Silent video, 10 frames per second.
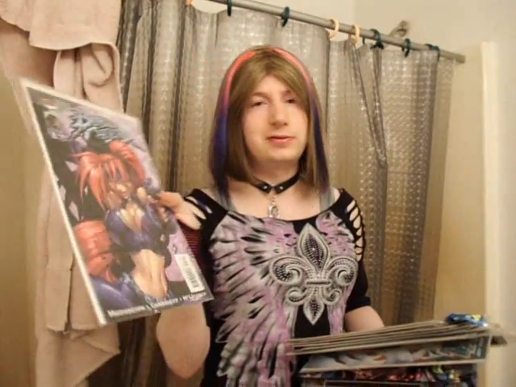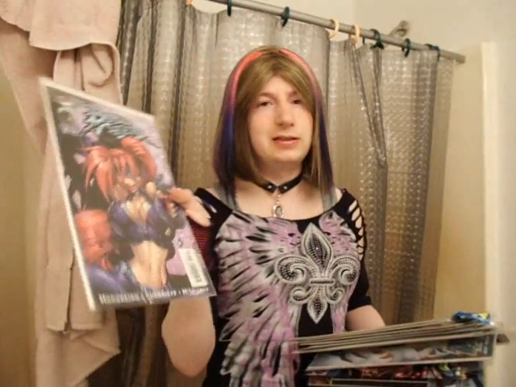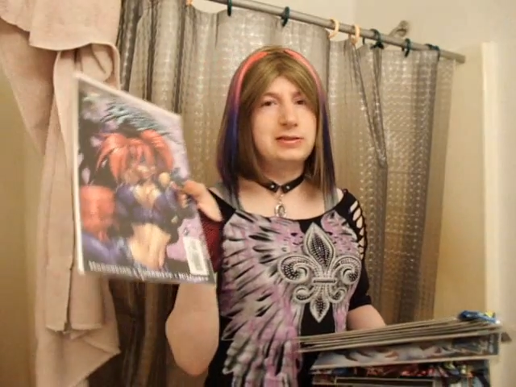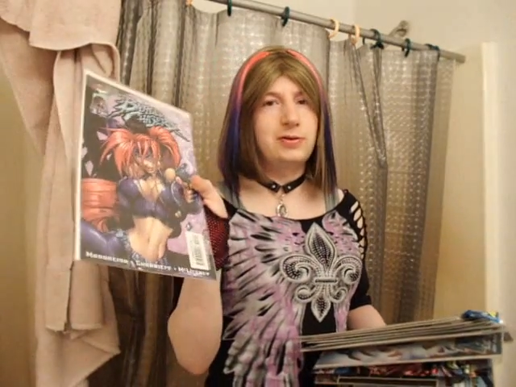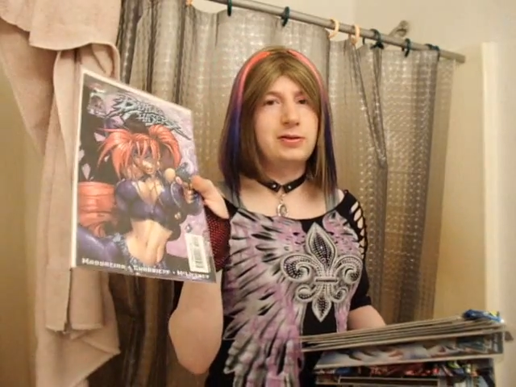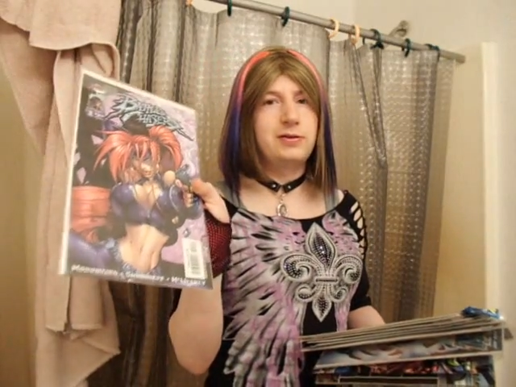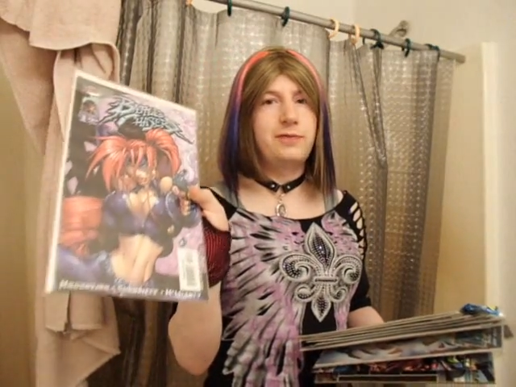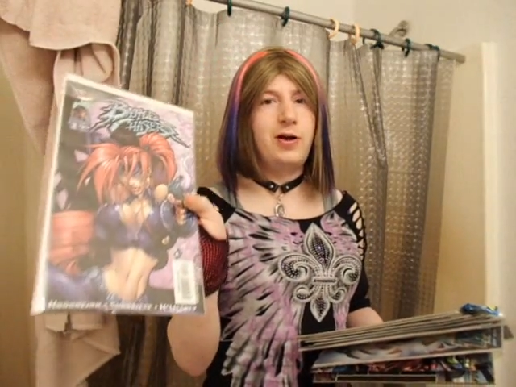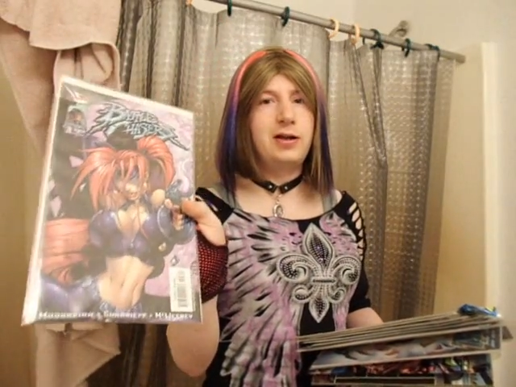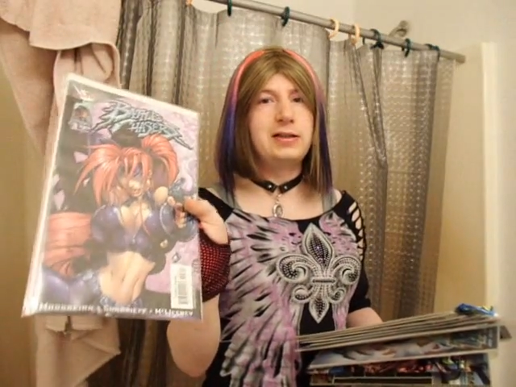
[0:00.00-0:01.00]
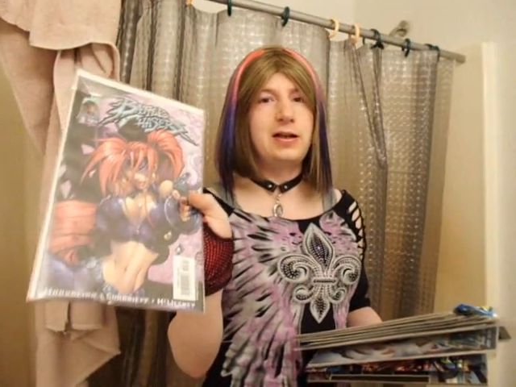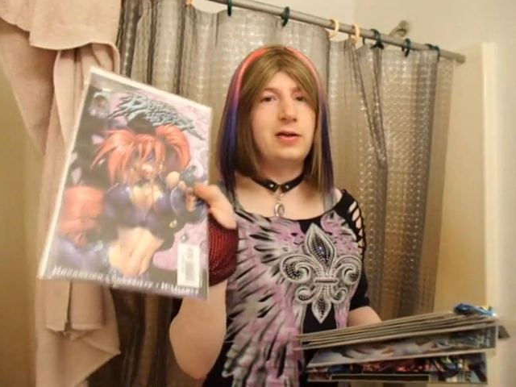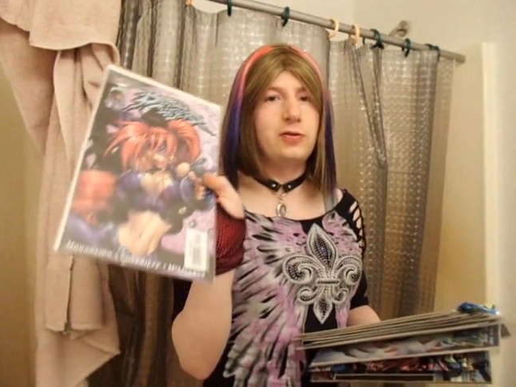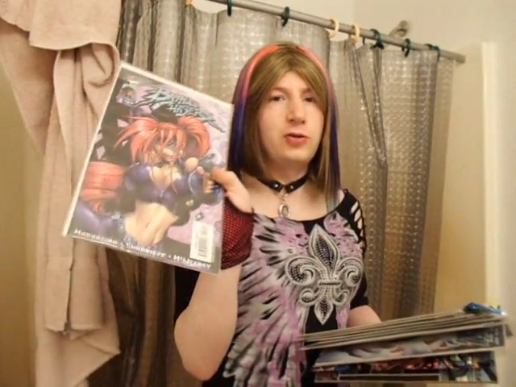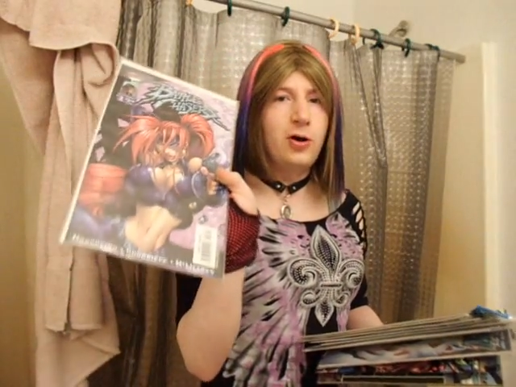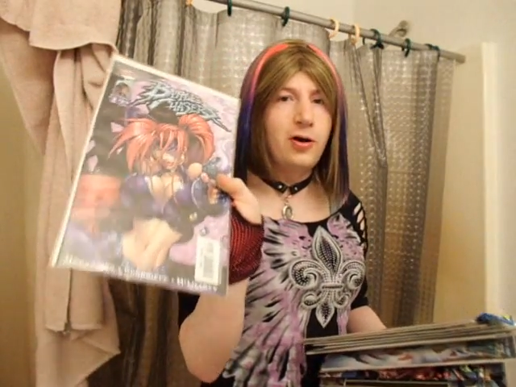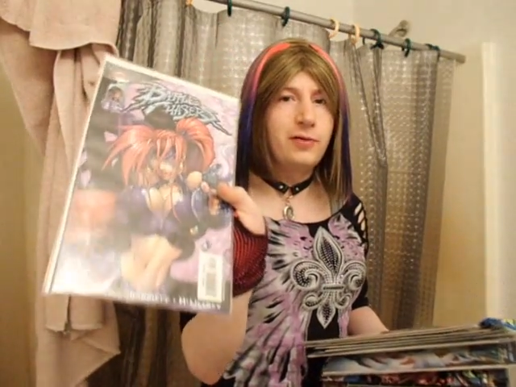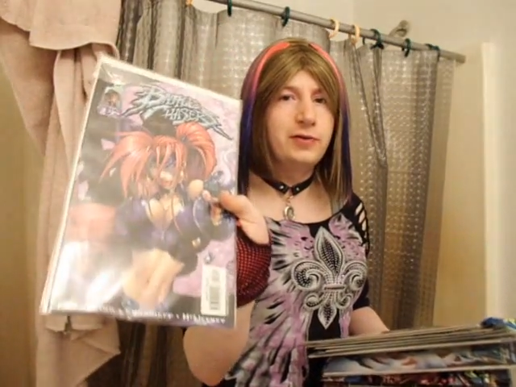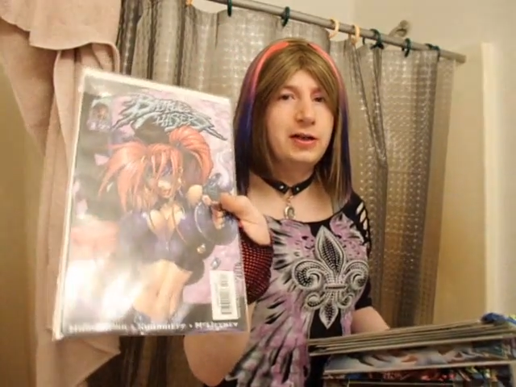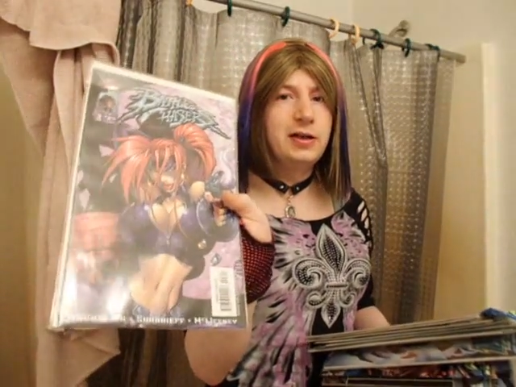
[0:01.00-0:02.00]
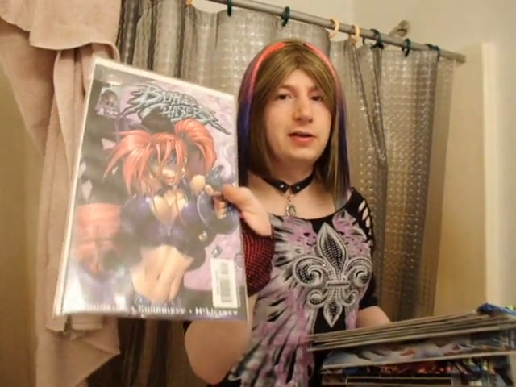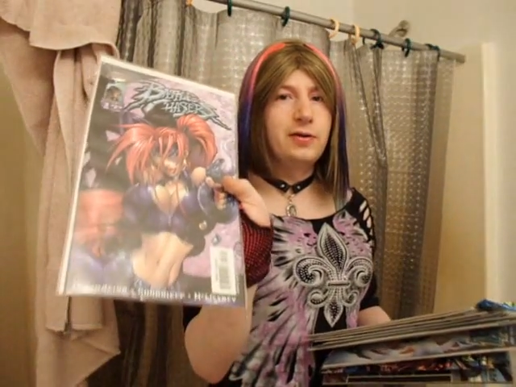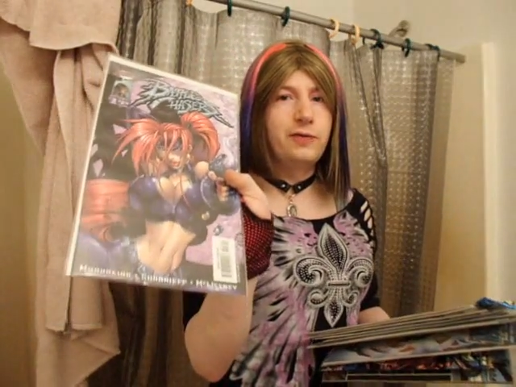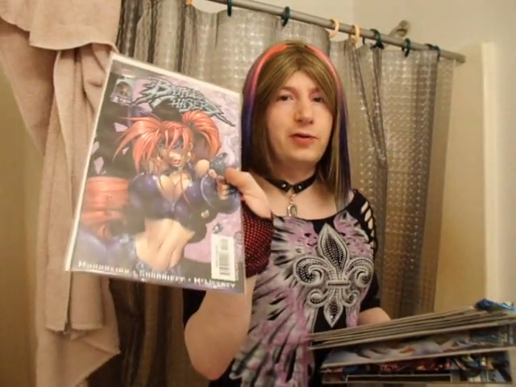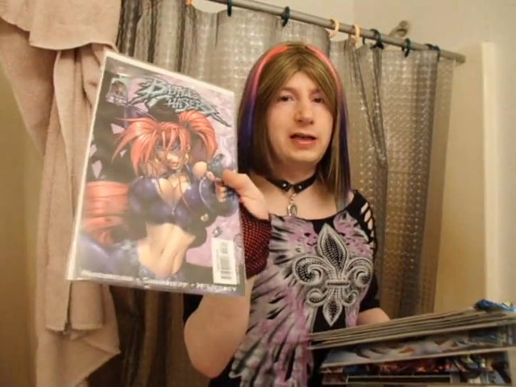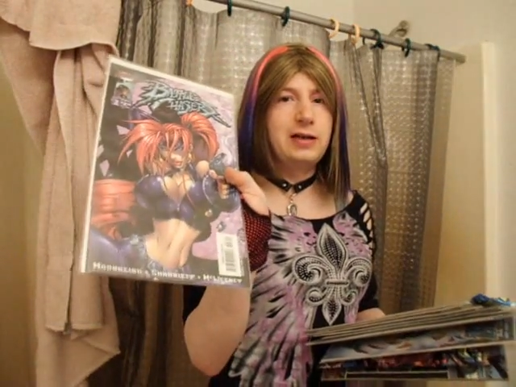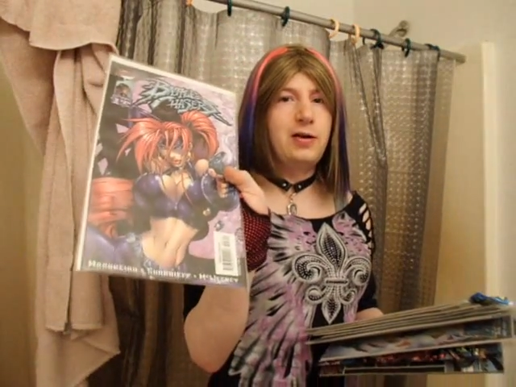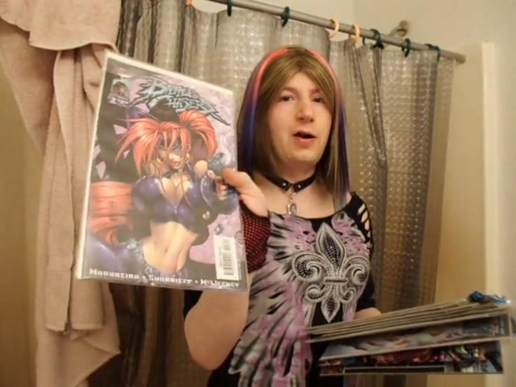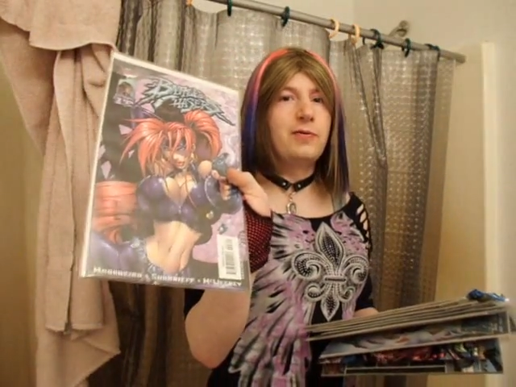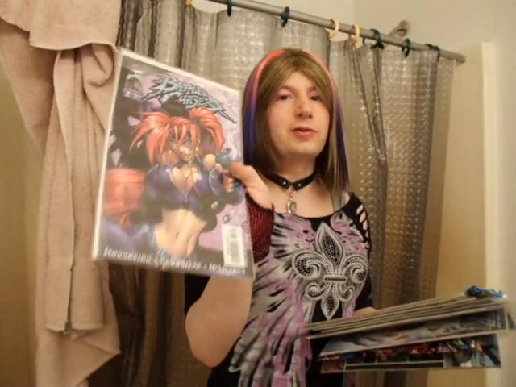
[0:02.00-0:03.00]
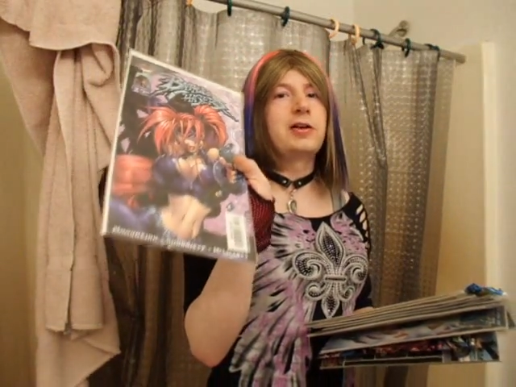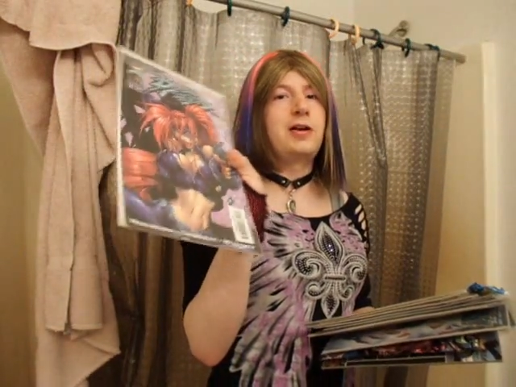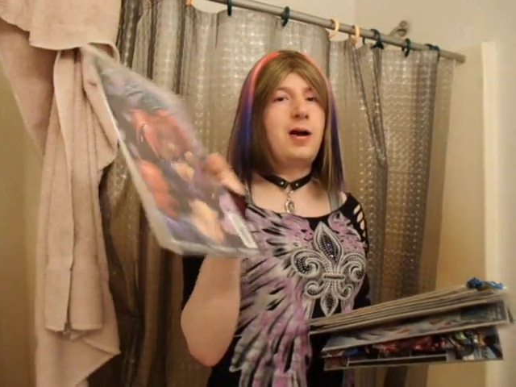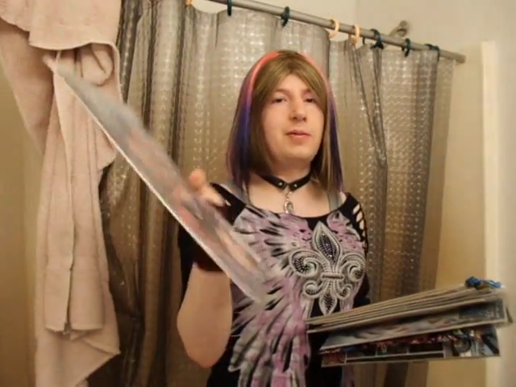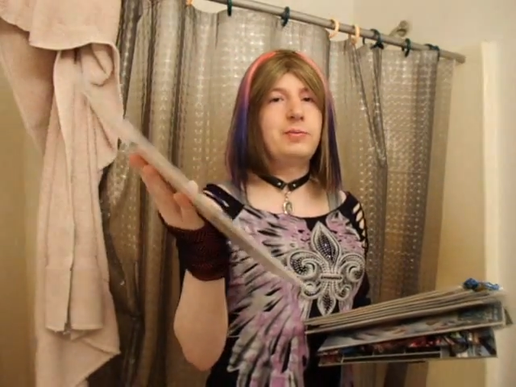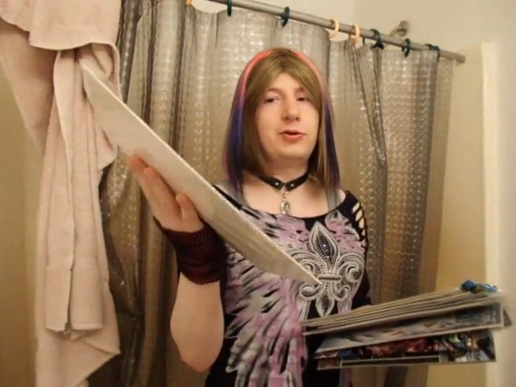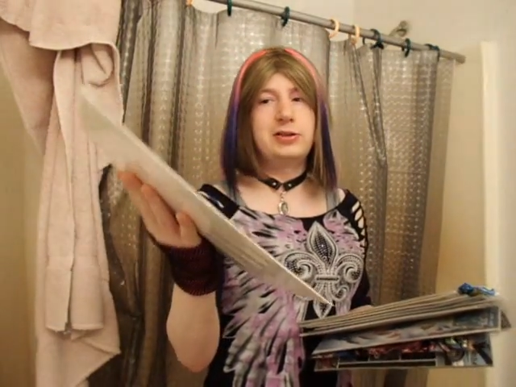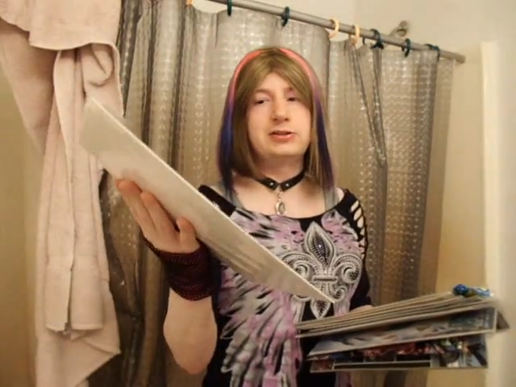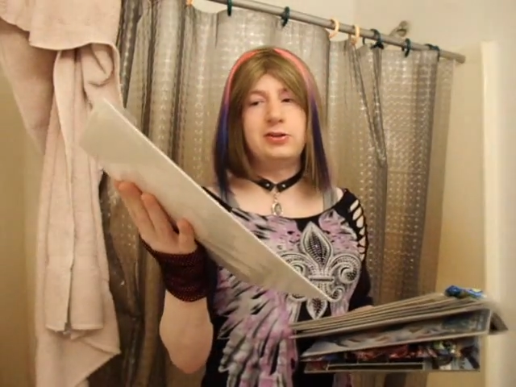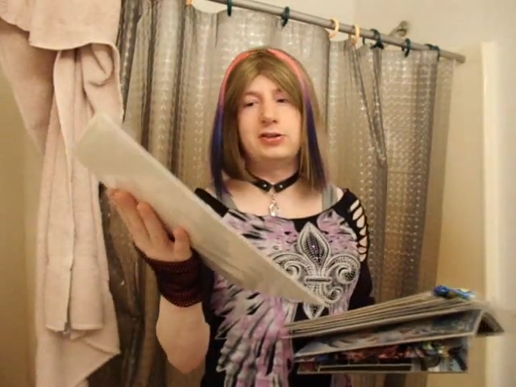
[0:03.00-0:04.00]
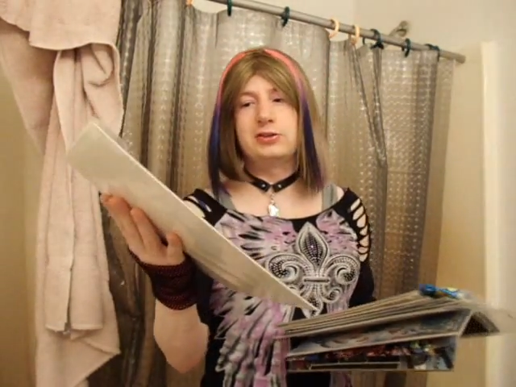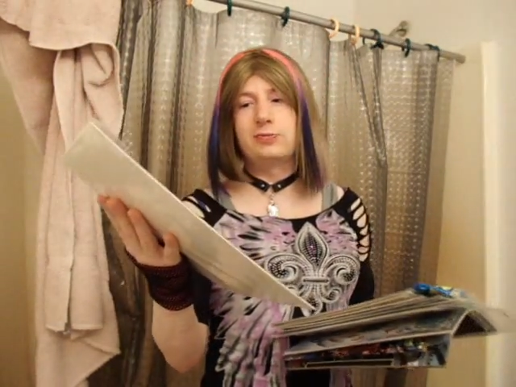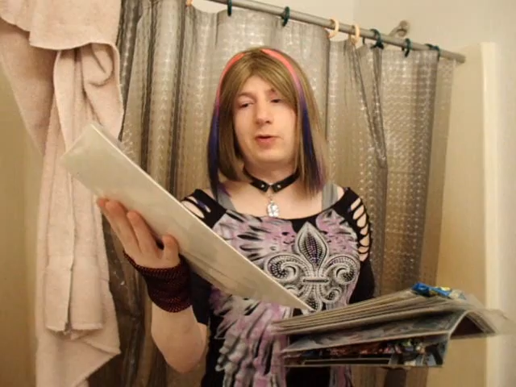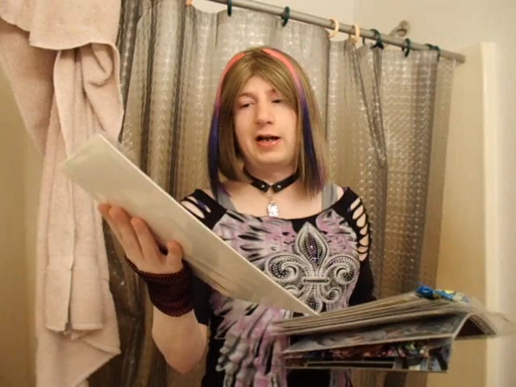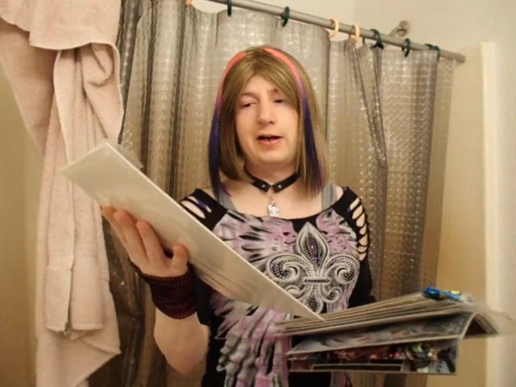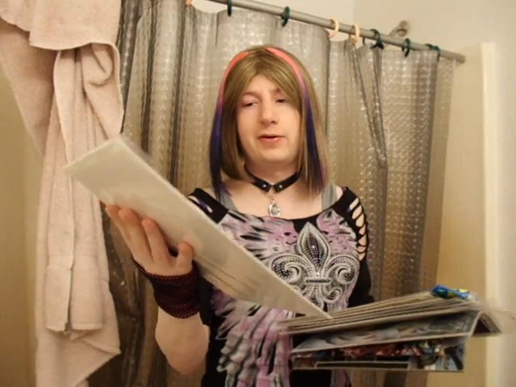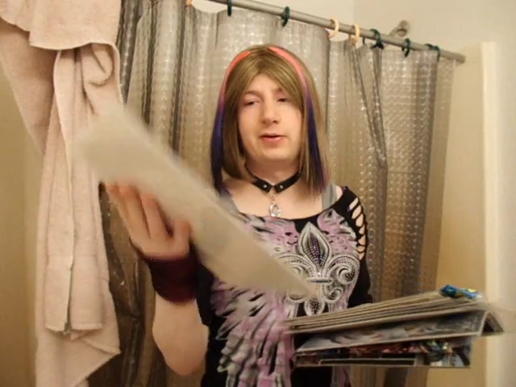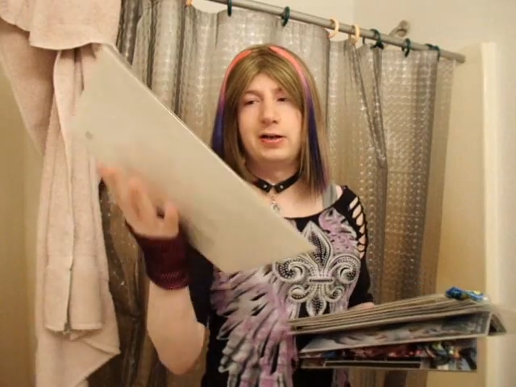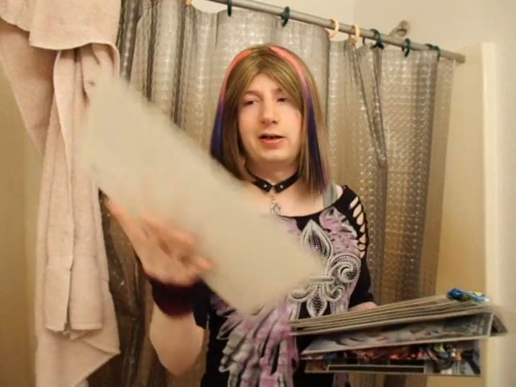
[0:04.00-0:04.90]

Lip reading: It's hard to find, and I love the freaking cover. The comic book is good as well.